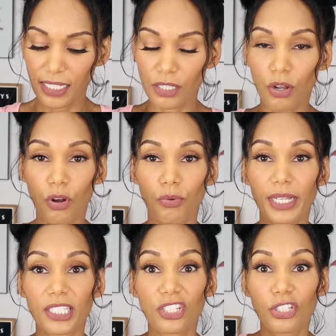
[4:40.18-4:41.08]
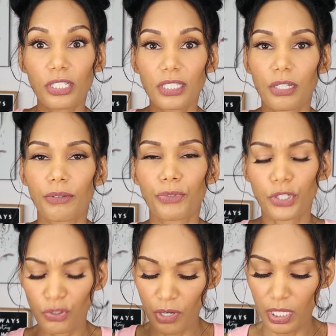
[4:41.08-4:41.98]
is always good. So if you're
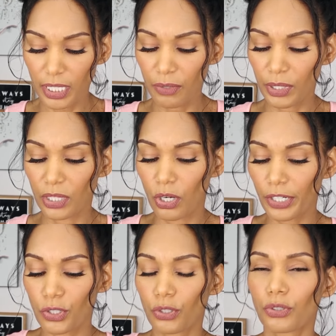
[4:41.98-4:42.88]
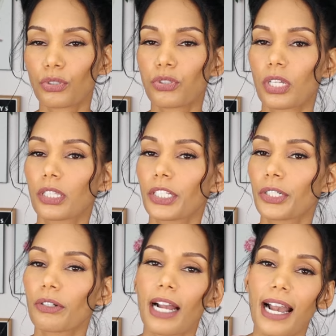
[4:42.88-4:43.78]
struggling with dark circles under
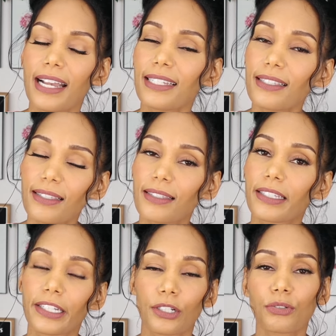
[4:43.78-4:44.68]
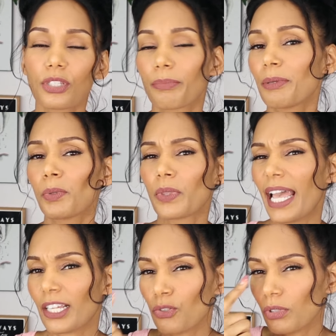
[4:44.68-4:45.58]
your eyes, some people
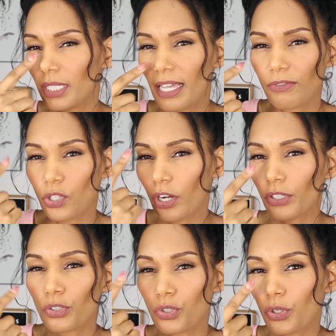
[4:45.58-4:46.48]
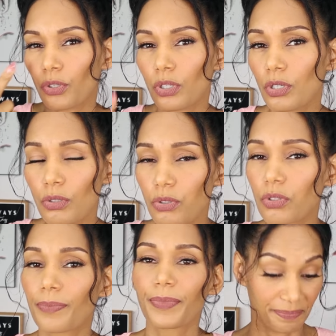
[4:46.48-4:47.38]
naturally have darker
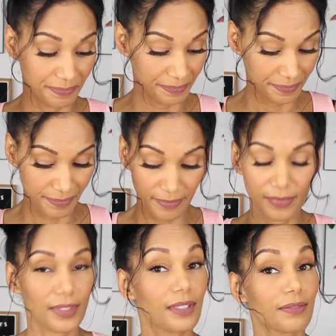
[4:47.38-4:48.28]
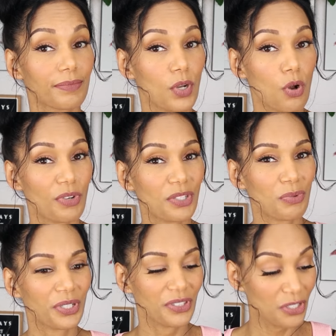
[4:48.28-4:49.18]
circles. Always
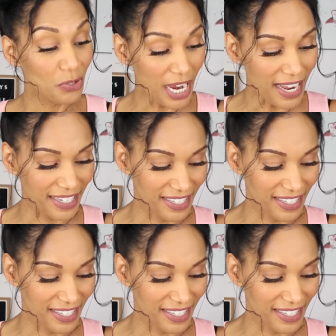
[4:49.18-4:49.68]
worth the try.